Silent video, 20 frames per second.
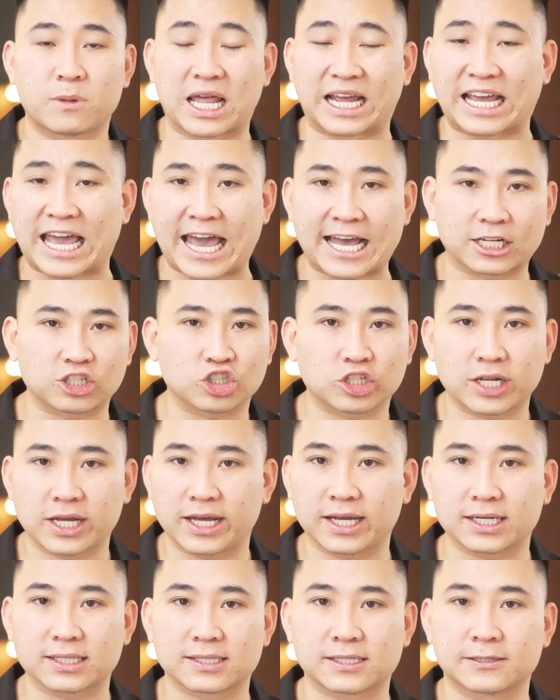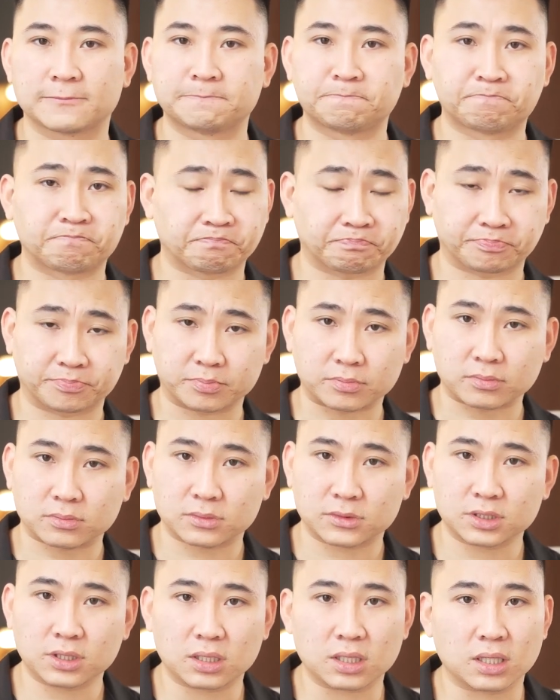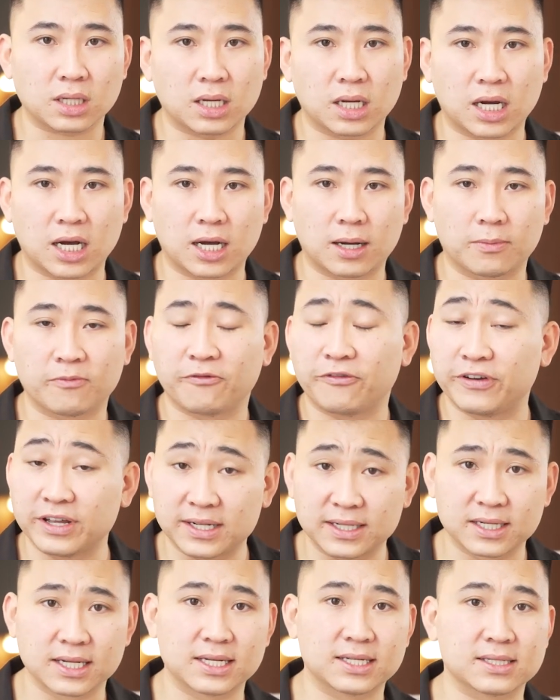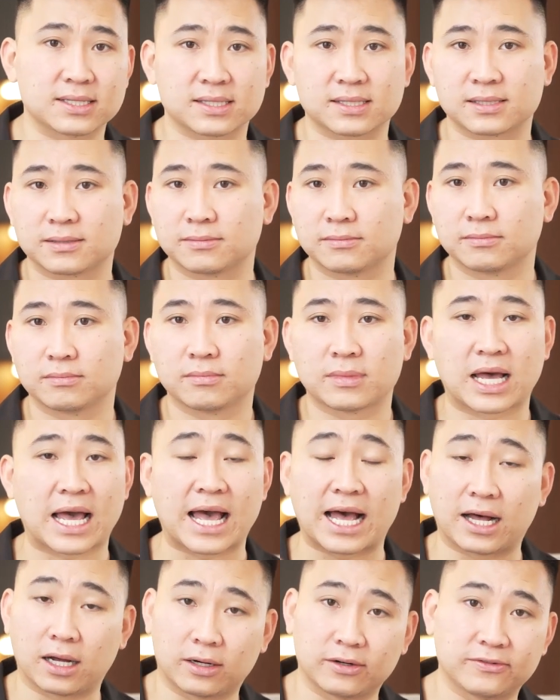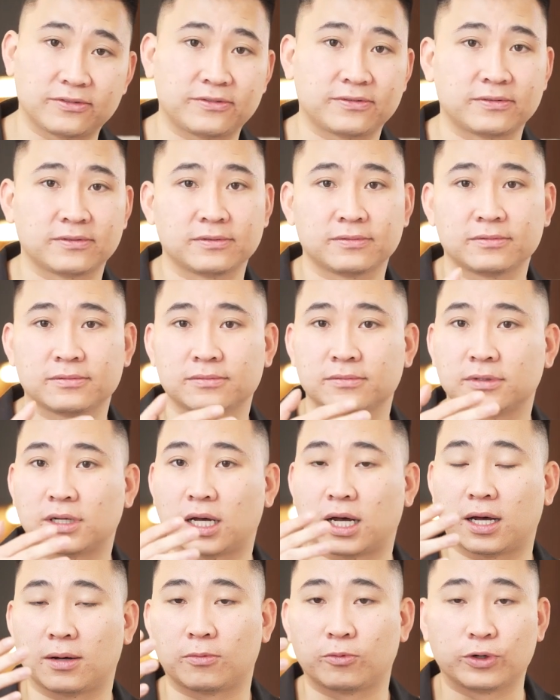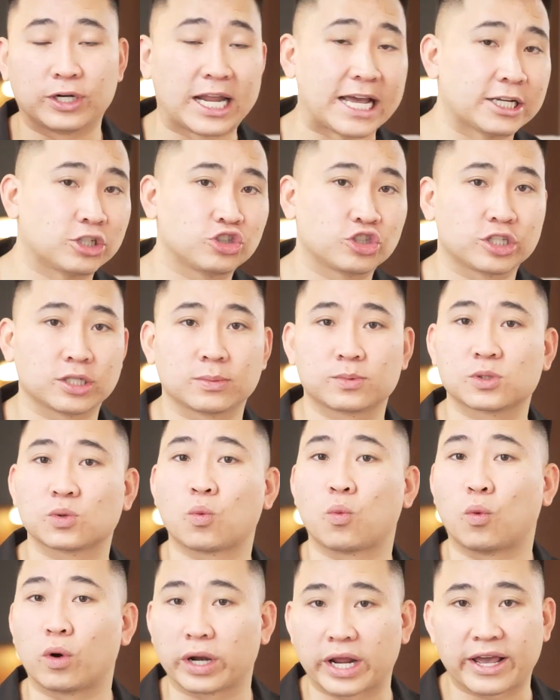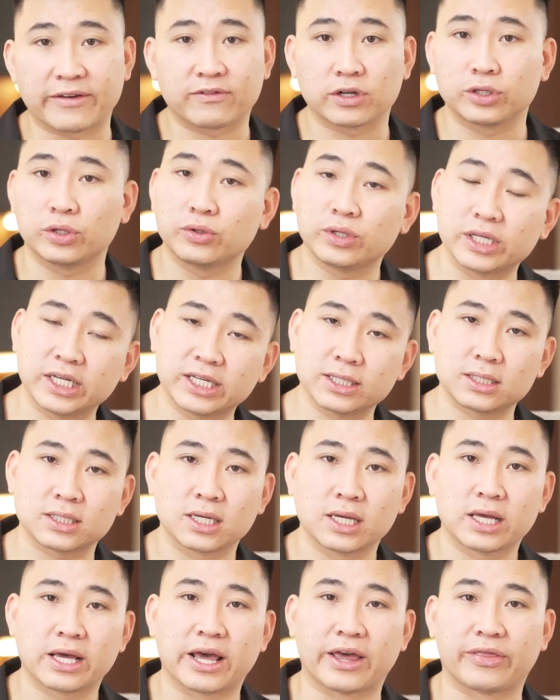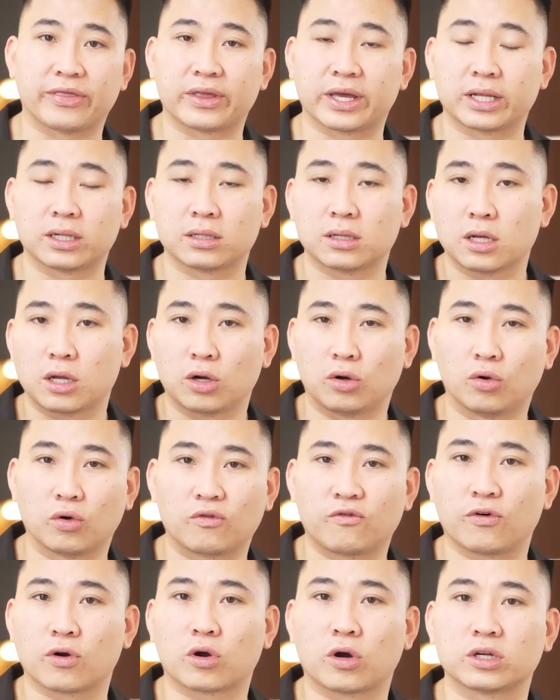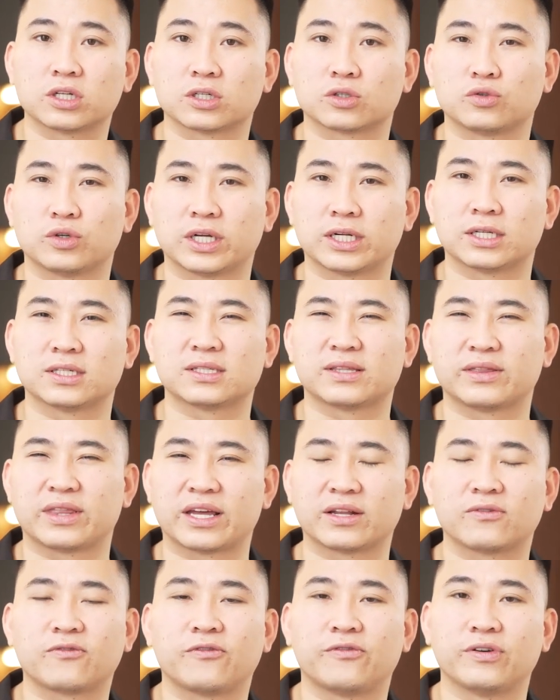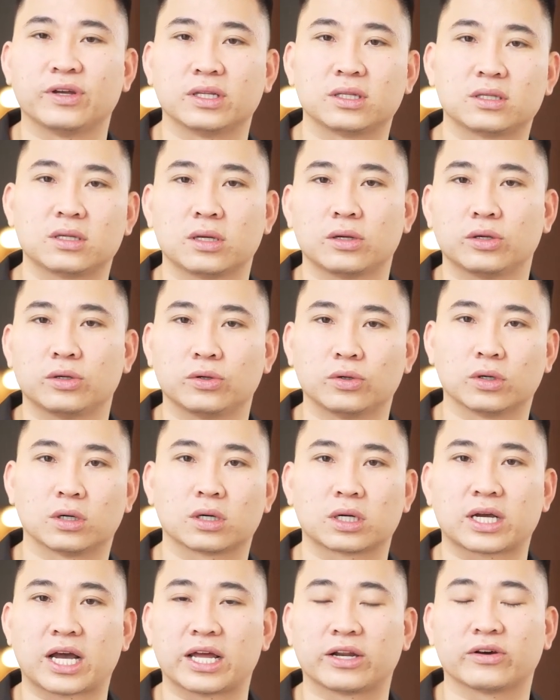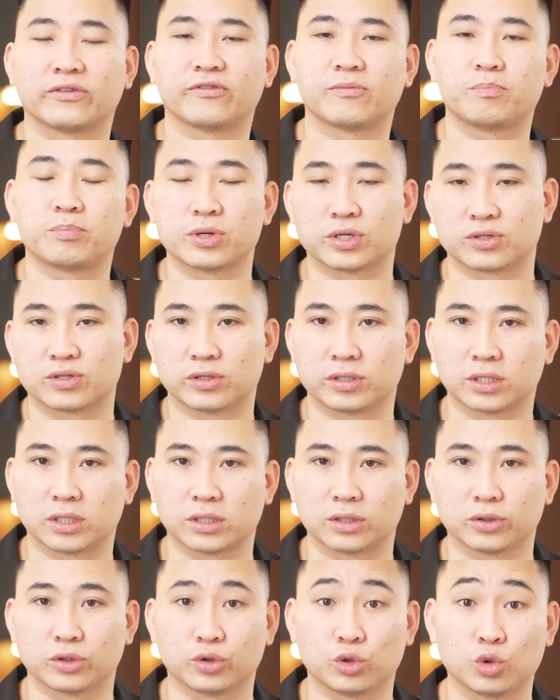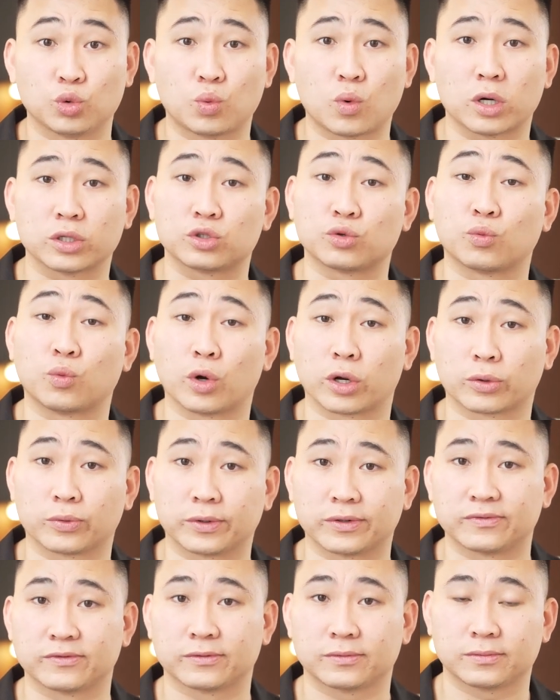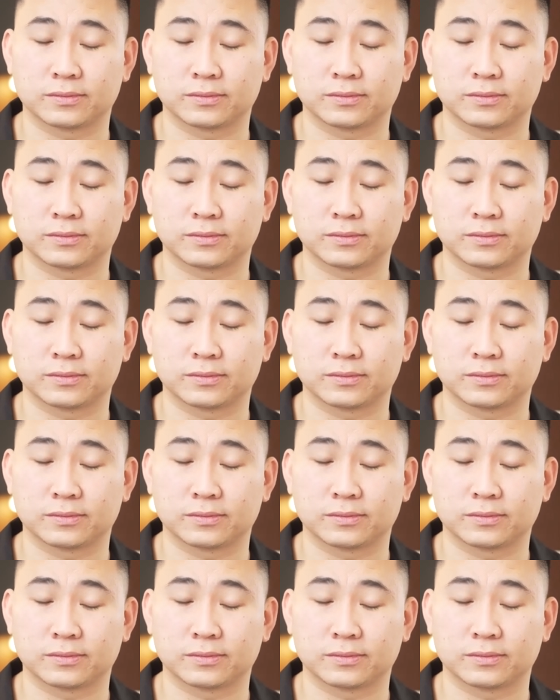like hashtags, fitness, health, relationships, whatever you need, and then look for content creators that fit your kind of persona you want to work with.